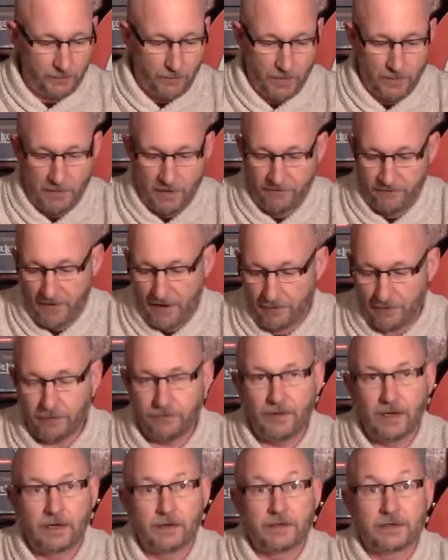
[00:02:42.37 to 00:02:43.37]
One of my favorite
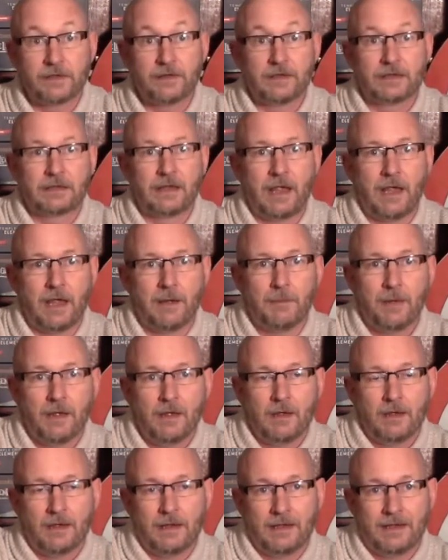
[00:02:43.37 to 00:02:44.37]
figures in this game
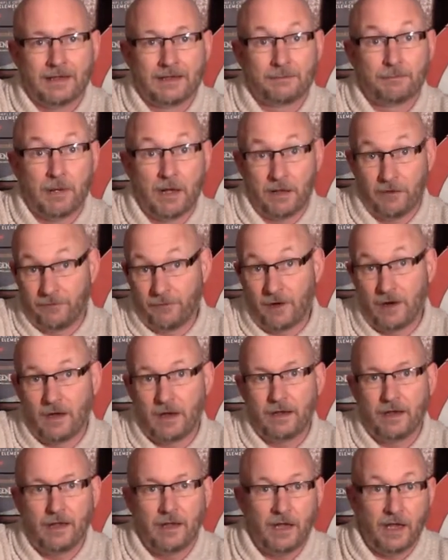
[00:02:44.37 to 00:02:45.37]
is
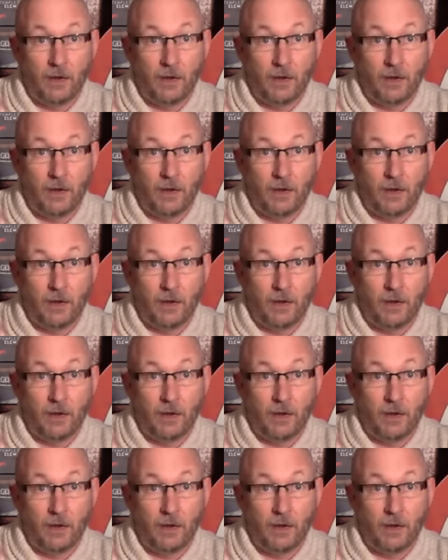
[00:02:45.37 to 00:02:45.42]
Bellerophon.